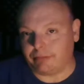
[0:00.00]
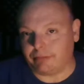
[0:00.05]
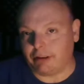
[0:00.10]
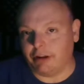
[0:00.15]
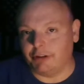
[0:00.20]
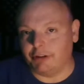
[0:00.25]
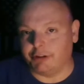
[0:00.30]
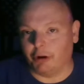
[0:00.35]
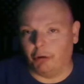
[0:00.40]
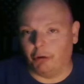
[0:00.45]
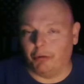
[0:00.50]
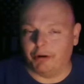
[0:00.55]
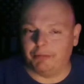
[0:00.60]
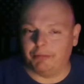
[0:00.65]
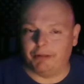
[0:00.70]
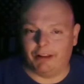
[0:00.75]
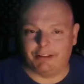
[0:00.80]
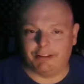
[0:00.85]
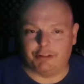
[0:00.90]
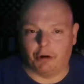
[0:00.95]
And so it wouldn't
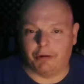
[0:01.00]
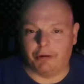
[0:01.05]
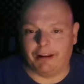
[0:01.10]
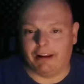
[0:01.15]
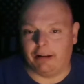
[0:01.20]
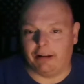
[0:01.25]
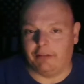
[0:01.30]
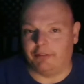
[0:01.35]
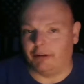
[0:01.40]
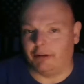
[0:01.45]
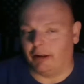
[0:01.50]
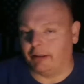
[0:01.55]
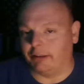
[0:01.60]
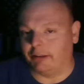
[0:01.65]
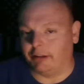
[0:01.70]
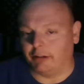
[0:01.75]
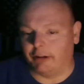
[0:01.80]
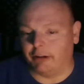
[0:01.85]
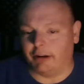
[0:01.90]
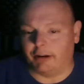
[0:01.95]
be like donating for
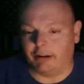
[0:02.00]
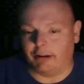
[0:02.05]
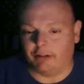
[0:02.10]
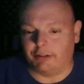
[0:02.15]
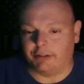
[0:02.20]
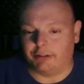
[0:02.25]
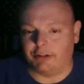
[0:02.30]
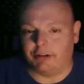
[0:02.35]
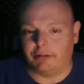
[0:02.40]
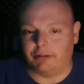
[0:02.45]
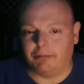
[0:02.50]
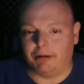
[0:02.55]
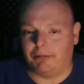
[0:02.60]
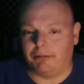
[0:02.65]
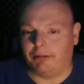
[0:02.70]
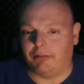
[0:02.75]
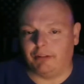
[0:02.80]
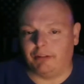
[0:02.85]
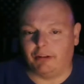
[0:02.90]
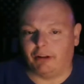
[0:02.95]
nothing. You'll get an LC,
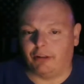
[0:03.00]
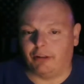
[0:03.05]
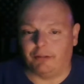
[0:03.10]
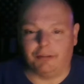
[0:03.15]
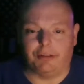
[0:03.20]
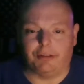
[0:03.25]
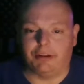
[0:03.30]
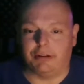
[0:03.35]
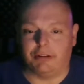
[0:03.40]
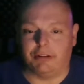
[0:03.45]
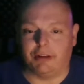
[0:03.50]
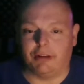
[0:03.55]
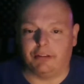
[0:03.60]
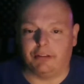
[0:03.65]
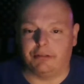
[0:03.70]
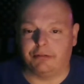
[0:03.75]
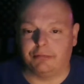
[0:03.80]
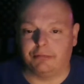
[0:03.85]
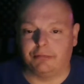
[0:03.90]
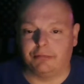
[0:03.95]
maybe even other things
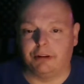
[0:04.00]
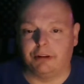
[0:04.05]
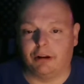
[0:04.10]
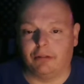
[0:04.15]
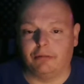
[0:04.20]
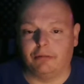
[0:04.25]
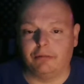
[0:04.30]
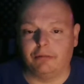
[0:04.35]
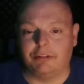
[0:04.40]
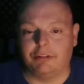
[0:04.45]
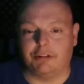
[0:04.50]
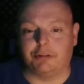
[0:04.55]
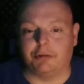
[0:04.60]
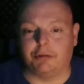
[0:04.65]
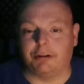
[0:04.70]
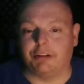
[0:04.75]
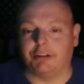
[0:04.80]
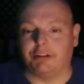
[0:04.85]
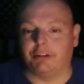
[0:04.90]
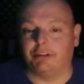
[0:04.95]
as
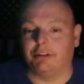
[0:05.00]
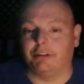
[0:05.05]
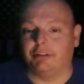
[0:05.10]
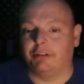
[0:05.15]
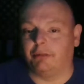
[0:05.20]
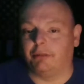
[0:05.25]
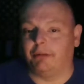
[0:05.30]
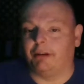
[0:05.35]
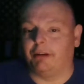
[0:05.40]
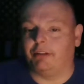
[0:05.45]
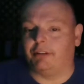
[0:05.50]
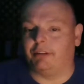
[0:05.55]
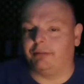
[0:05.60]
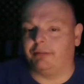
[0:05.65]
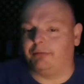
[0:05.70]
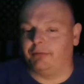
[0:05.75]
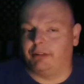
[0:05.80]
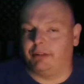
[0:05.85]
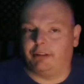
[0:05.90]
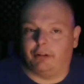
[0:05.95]
situation demands it. If
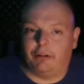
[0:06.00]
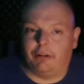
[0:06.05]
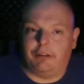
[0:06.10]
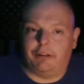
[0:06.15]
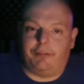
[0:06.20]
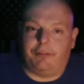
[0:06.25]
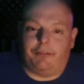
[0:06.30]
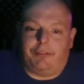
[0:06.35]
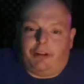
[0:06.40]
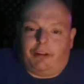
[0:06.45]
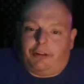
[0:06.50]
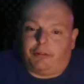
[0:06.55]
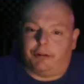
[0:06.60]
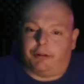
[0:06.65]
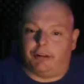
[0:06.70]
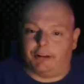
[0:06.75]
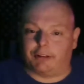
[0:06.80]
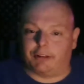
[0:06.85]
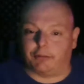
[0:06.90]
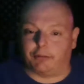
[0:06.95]
you donate 50, I'll throw
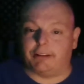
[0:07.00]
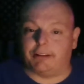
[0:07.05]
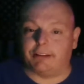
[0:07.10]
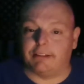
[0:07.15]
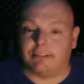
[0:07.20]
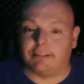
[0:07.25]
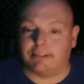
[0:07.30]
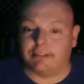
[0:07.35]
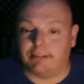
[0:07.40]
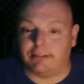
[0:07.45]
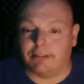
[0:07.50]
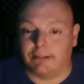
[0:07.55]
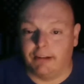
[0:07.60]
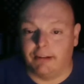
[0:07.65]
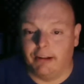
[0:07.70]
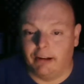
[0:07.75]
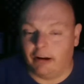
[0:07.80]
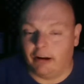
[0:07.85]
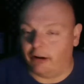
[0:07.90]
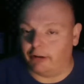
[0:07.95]
you like 3 CCs
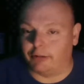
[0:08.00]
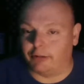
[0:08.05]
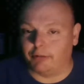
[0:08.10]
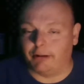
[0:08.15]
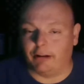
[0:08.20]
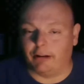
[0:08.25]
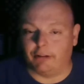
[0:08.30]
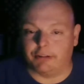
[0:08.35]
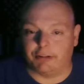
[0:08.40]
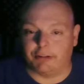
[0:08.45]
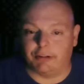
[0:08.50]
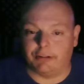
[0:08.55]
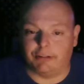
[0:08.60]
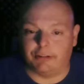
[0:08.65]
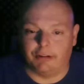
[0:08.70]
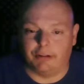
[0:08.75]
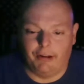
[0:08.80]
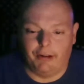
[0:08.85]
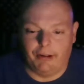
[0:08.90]
or 3 LCs.